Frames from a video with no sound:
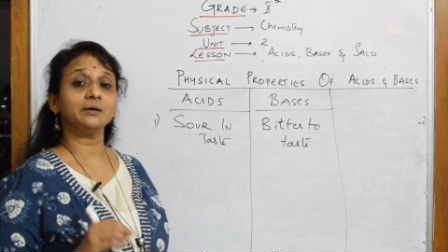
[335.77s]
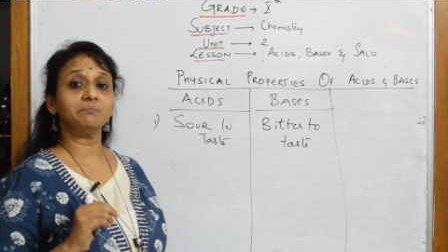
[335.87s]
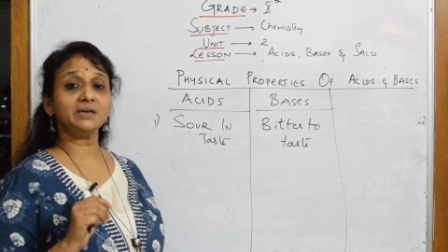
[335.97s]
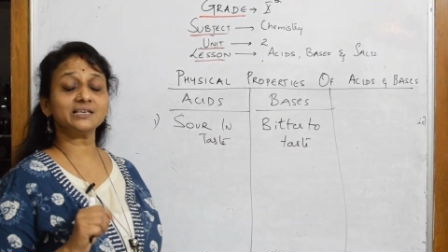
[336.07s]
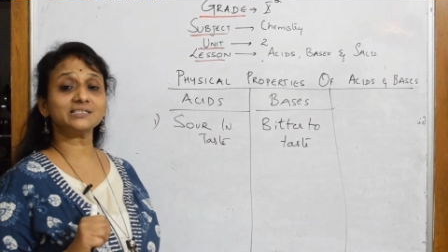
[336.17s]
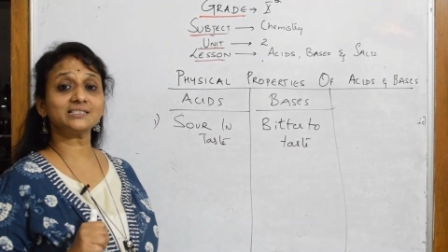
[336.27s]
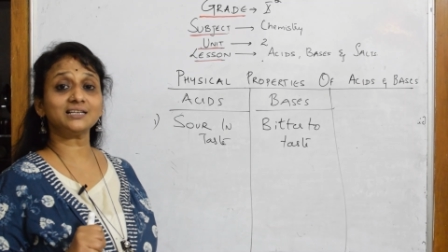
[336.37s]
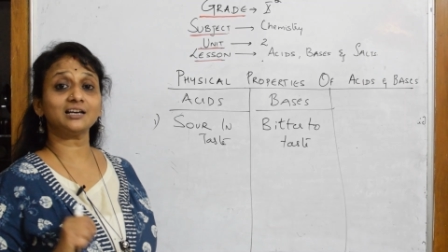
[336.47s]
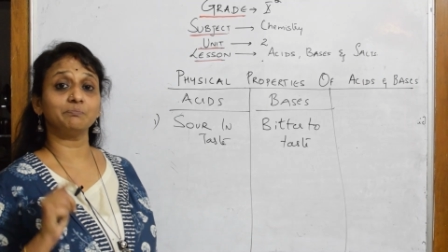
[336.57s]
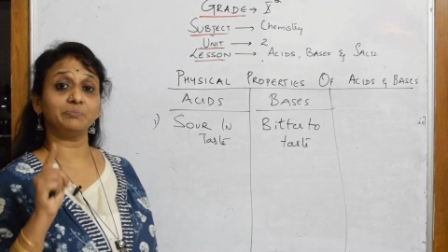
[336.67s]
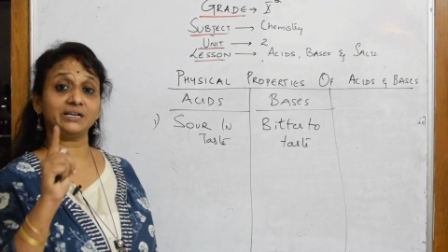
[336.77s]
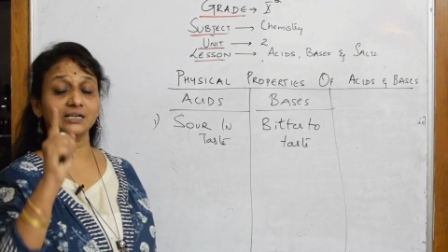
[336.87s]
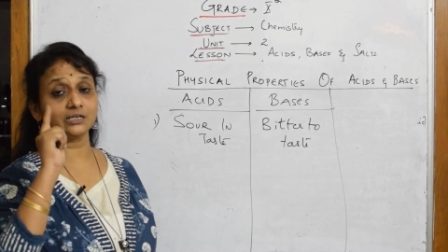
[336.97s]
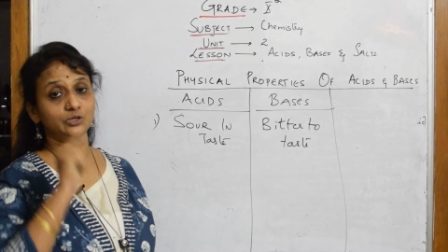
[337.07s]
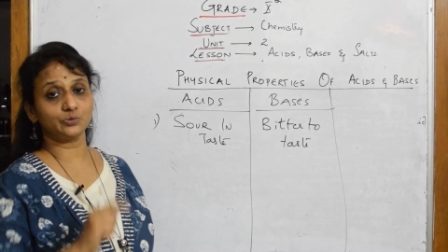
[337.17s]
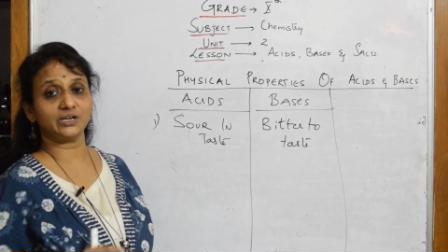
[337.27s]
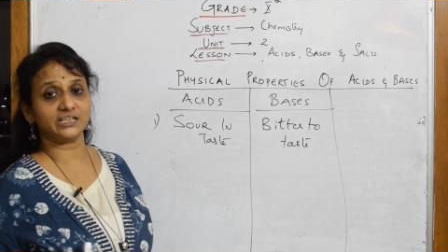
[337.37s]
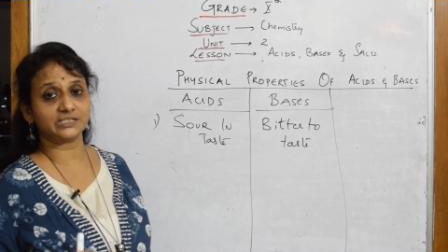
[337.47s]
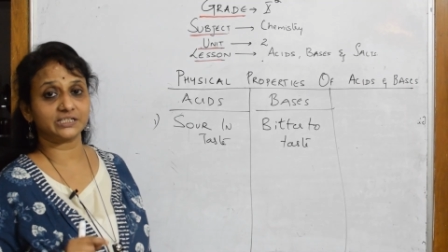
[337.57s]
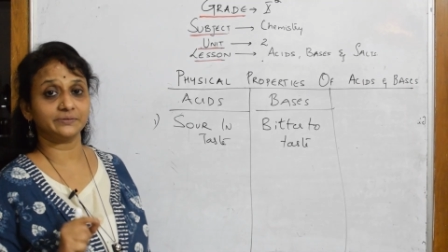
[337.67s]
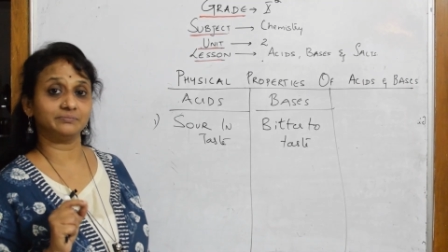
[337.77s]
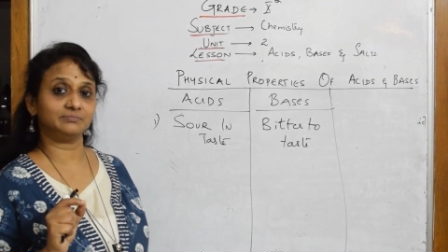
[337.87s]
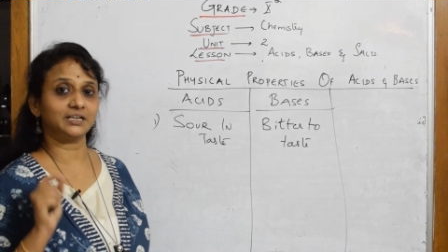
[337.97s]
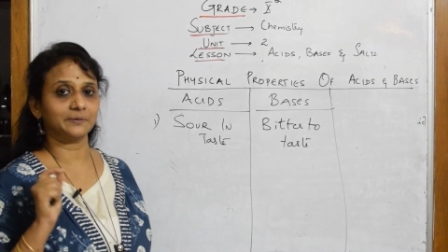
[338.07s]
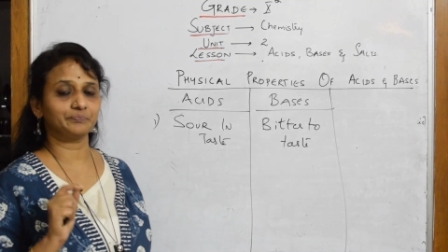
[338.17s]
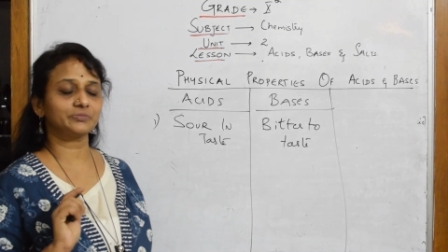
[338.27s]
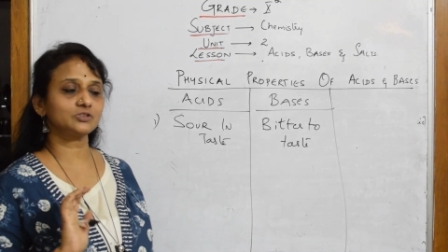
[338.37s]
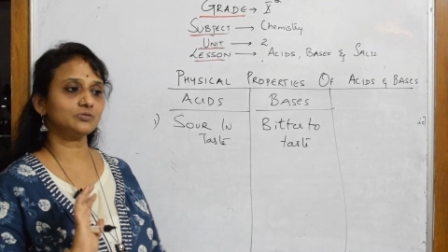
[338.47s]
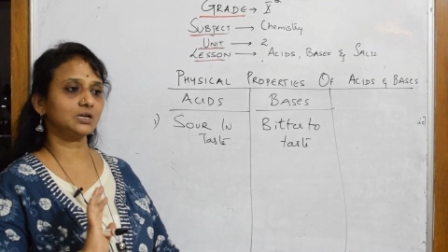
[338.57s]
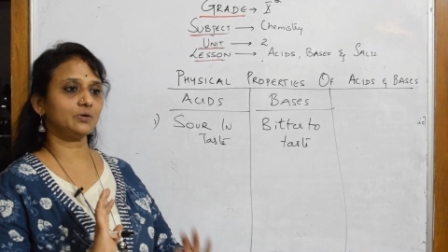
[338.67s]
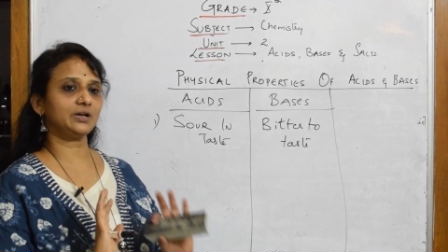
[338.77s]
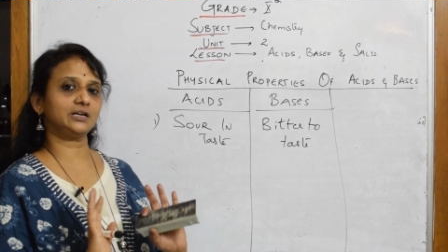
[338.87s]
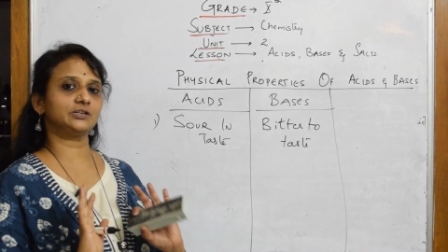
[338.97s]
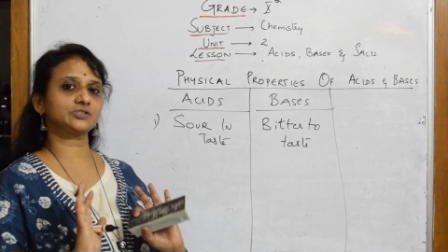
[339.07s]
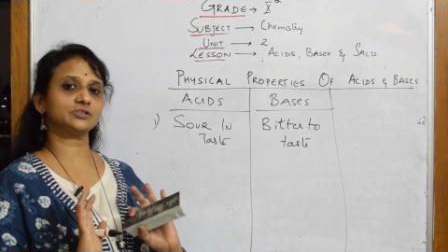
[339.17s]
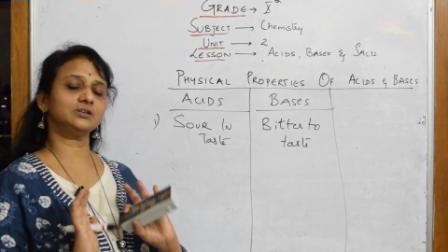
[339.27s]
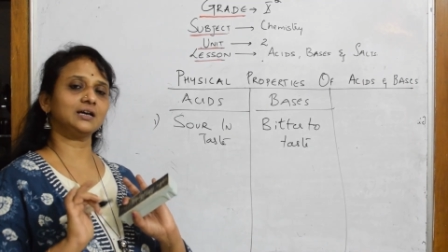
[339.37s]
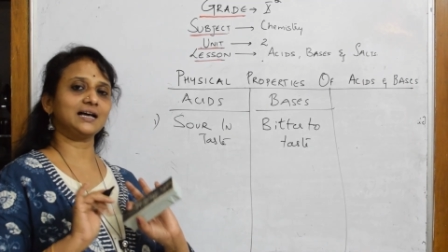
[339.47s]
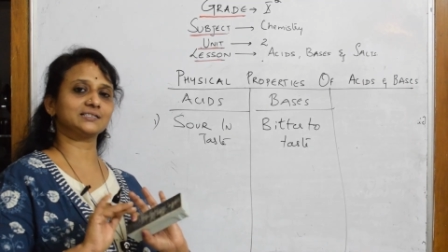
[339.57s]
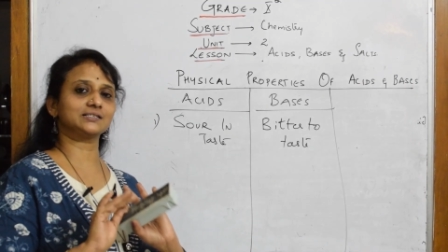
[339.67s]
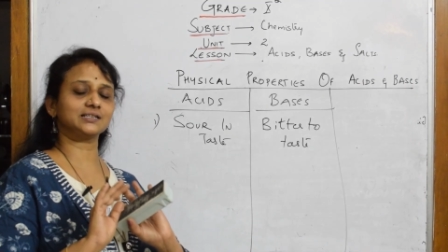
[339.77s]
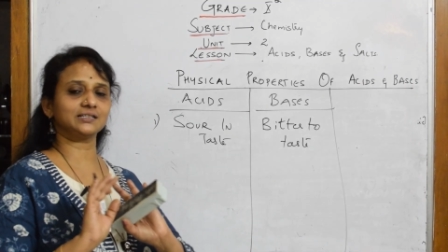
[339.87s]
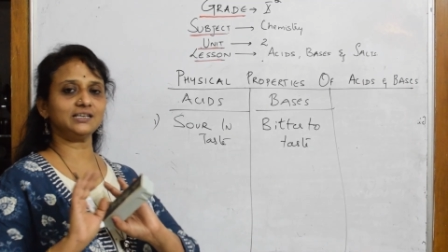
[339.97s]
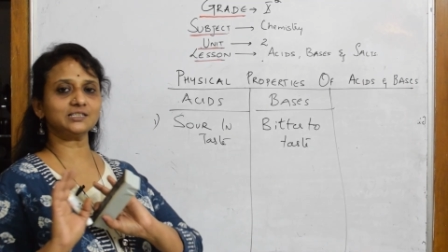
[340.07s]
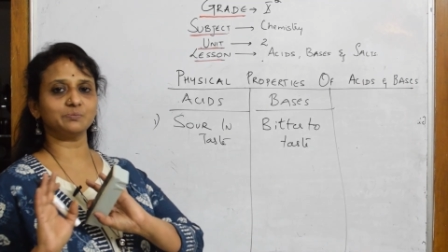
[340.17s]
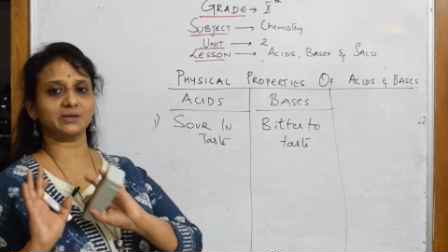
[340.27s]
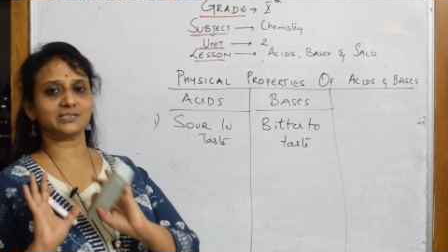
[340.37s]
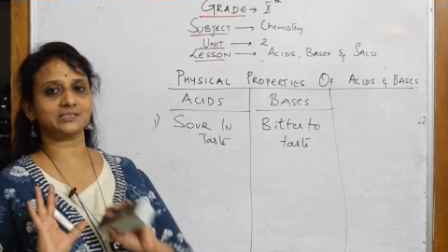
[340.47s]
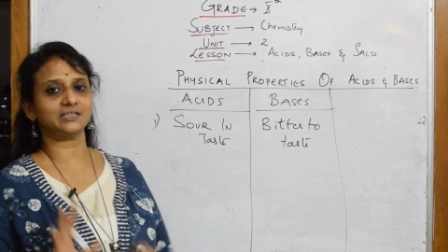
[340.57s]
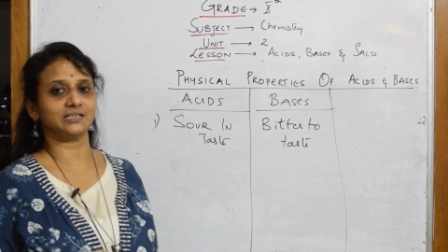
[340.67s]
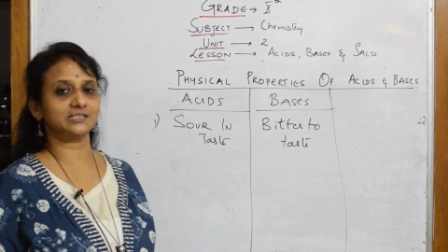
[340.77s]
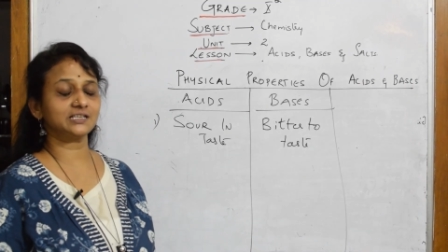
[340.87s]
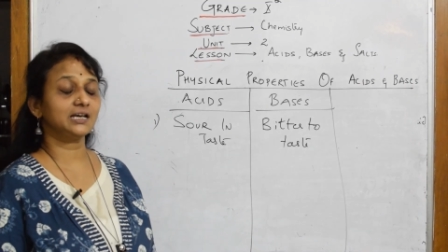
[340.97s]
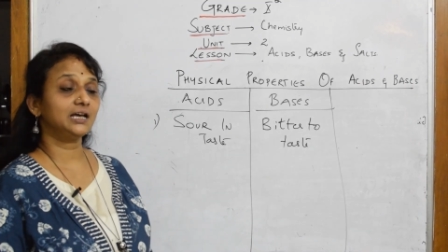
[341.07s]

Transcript: bases are bitter to taste done so now i understood acids are these bases are these